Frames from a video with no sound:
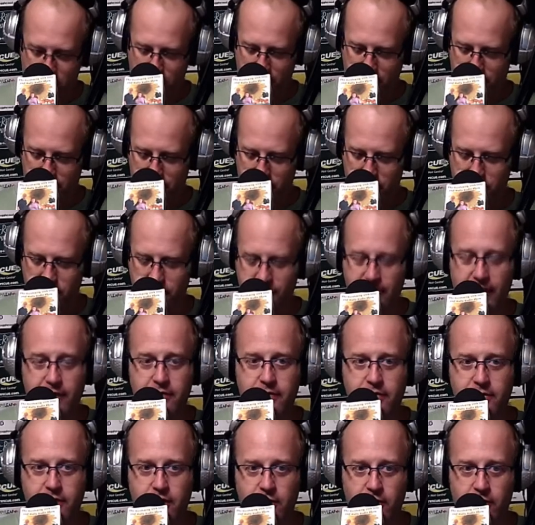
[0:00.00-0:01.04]
but also
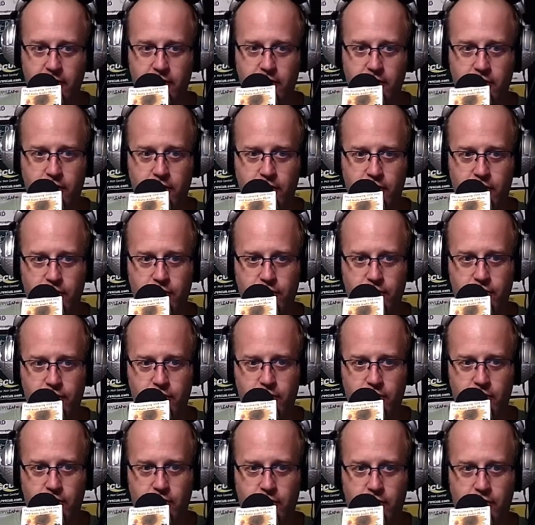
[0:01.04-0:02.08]
that you know you're
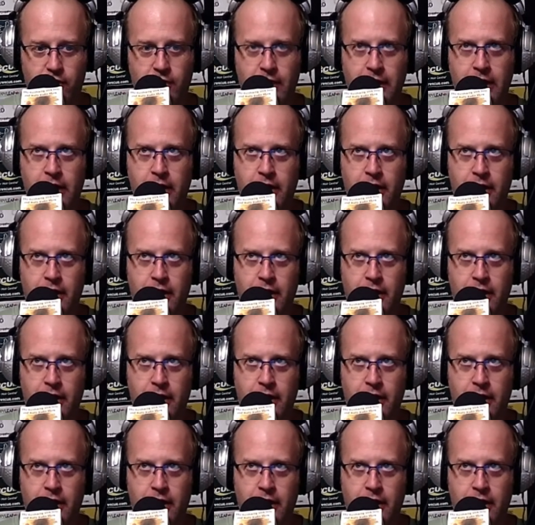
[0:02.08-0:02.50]
you're